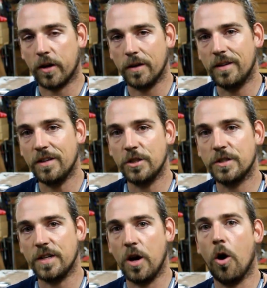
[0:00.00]

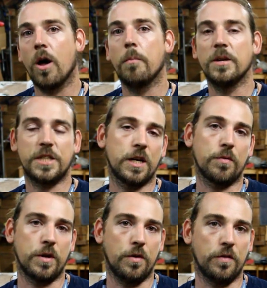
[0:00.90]
contingency on
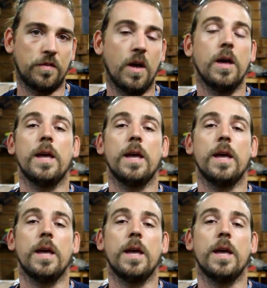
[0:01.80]
materials.